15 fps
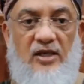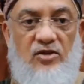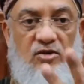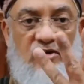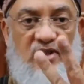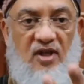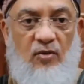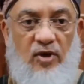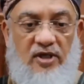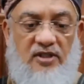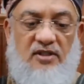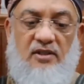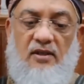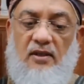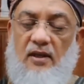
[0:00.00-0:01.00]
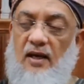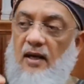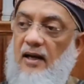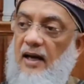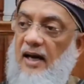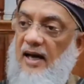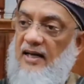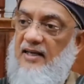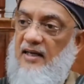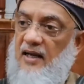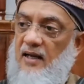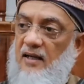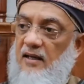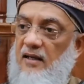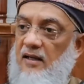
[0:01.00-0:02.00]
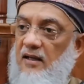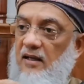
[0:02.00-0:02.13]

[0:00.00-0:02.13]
So three words. Akhirah,